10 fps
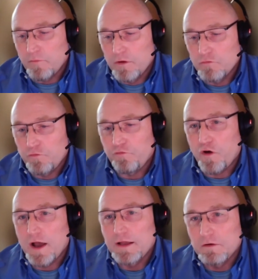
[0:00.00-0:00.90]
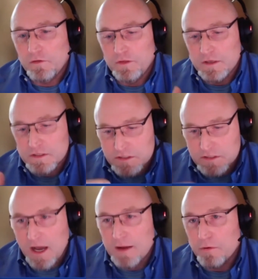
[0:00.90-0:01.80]
find the
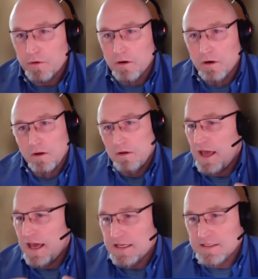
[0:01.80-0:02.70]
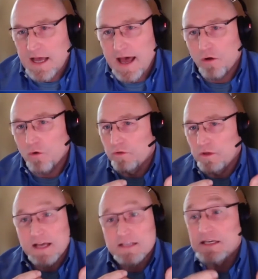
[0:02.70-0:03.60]
cyber ASAC or
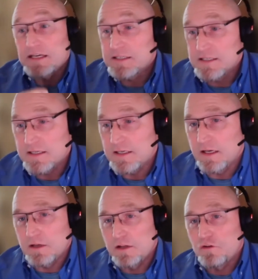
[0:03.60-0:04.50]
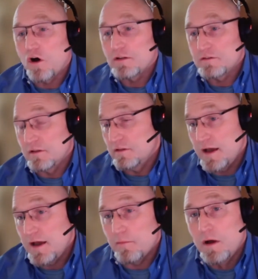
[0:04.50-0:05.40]
the SAC and talk to
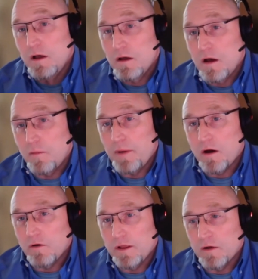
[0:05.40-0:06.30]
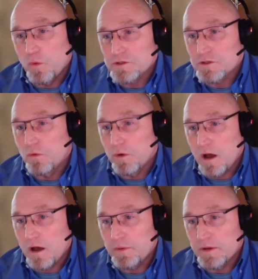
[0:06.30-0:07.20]
them about what's
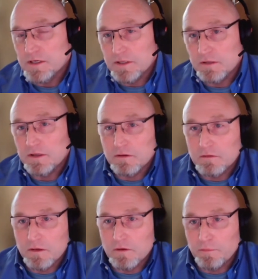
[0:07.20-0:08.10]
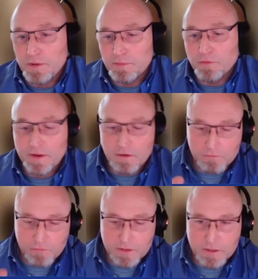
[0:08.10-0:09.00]
going on, because I think that the people that
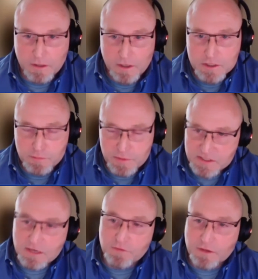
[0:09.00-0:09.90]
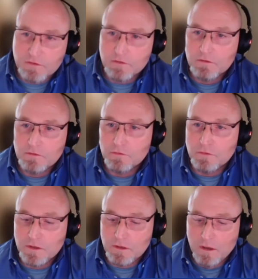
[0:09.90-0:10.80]
are really specific to
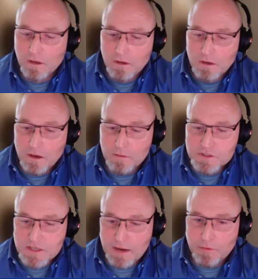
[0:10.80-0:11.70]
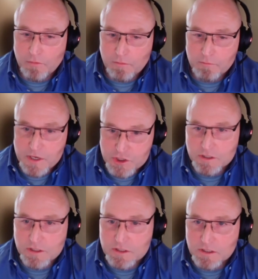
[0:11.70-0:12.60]
the cyber
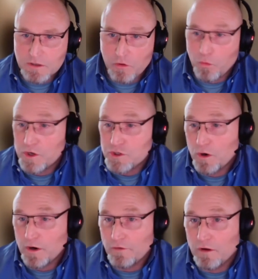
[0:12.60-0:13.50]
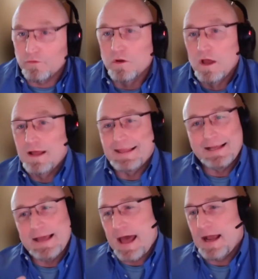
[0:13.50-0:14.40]
mission are the ones you want to talk to. The
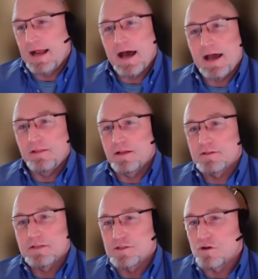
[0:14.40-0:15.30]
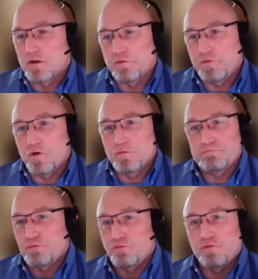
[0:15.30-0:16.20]
gang guy that's on the phone
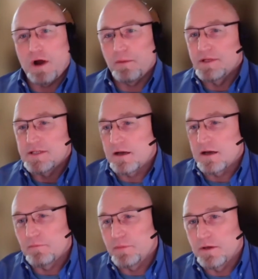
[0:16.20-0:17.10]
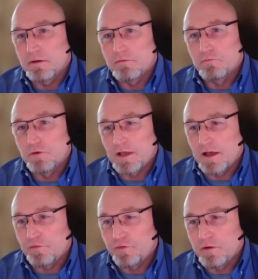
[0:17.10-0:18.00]
probably is not going to be really
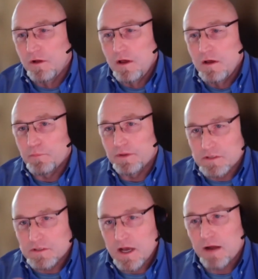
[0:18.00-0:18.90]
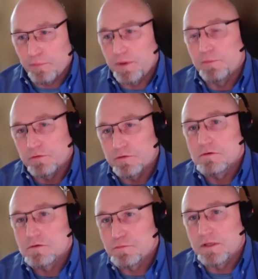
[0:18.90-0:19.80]
helpful, but the cyber people
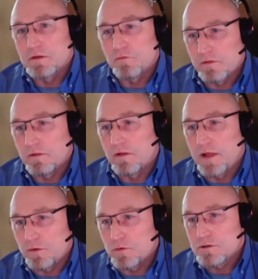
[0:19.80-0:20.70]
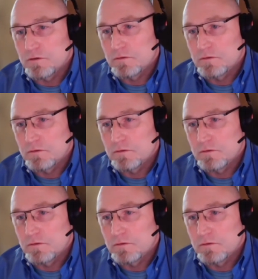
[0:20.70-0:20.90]
speak the language.